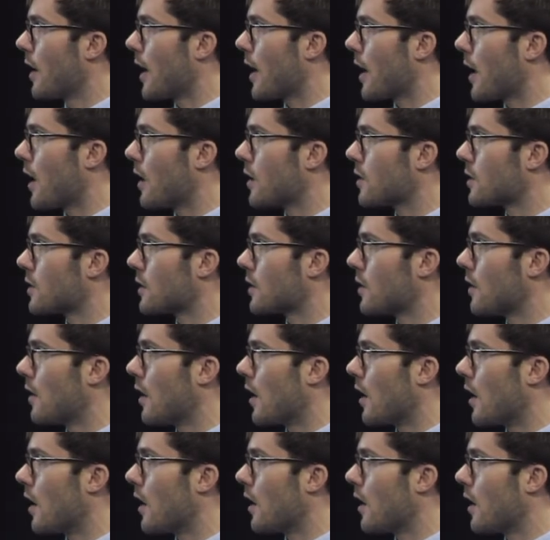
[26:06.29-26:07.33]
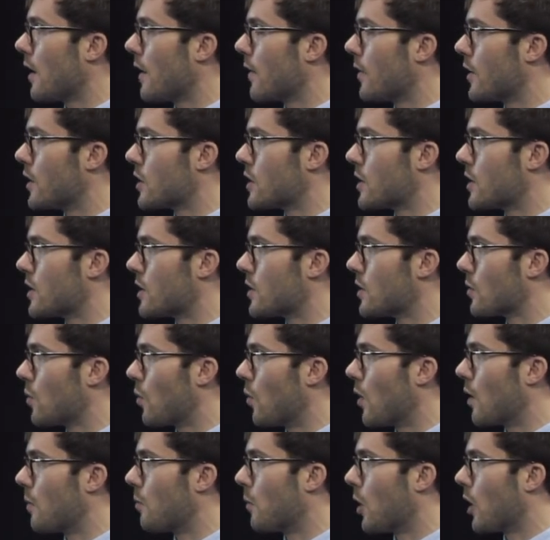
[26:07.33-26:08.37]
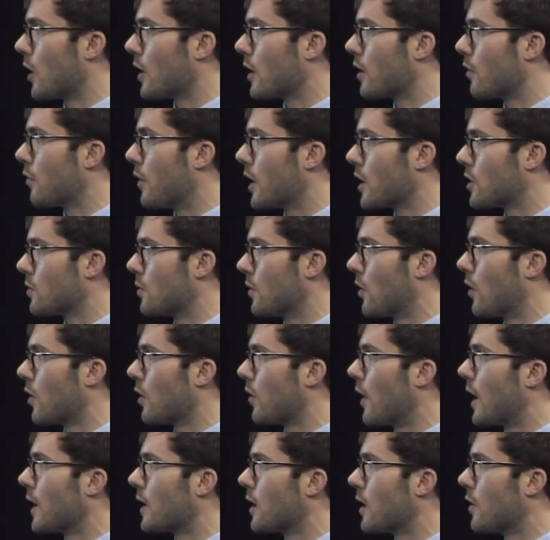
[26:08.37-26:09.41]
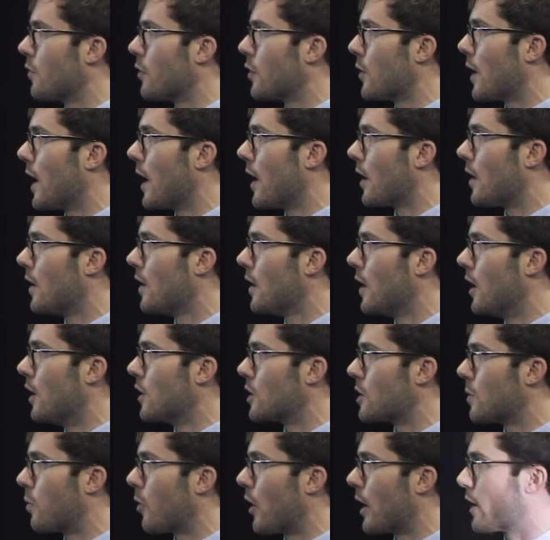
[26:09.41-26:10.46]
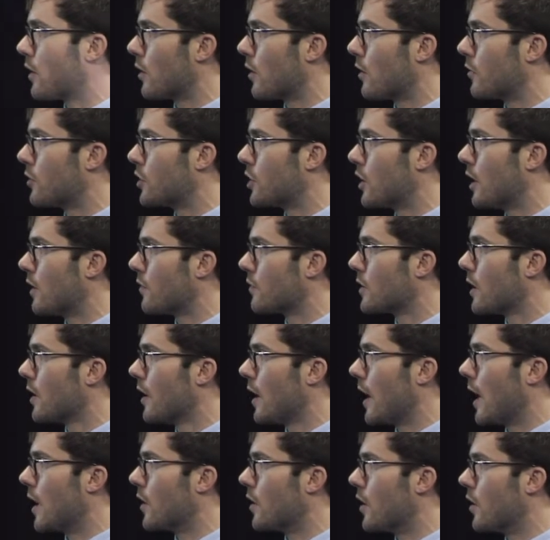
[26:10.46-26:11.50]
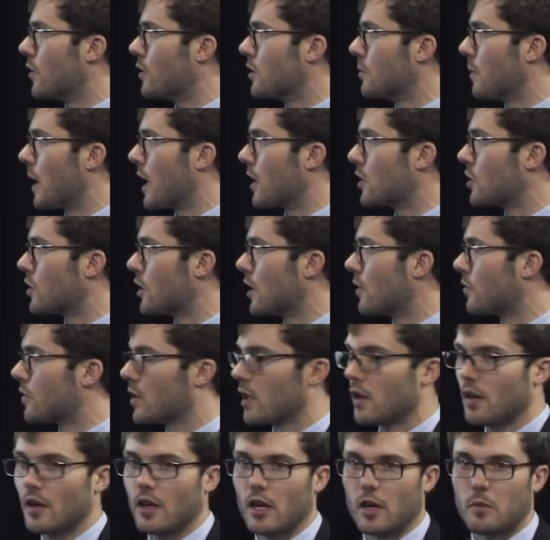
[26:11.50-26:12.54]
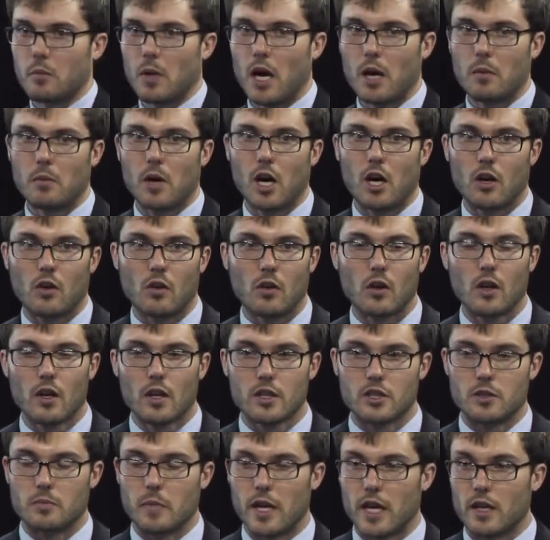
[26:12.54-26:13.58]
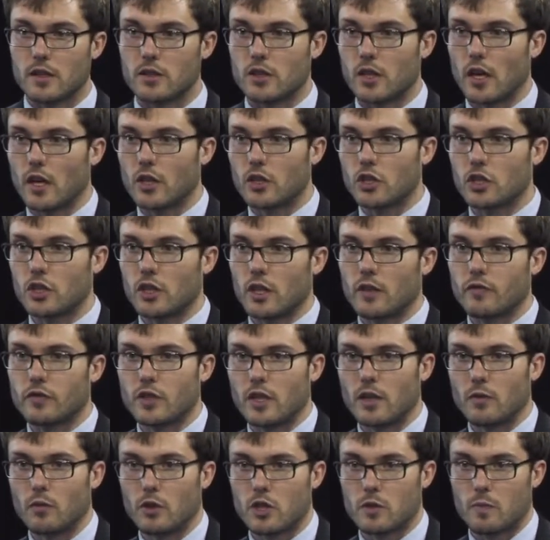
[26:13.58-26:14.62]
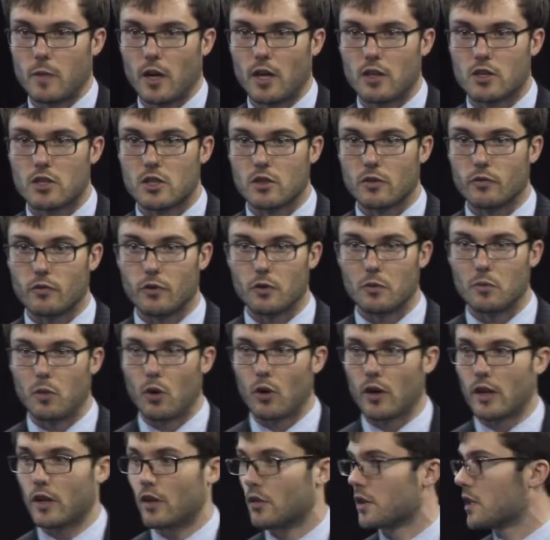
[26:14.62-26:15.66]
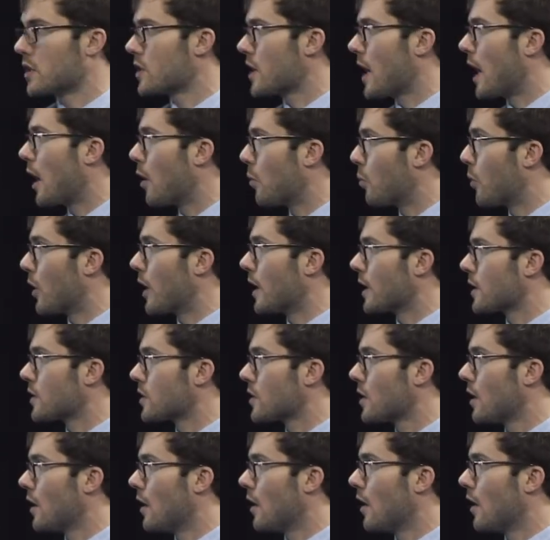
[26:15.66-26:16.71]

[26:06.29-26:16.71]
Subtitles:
And this is what market effects would look like if you had a supply curve shift and no demand shift. In my model, demand does shift in response to foodborne illness outbreaks.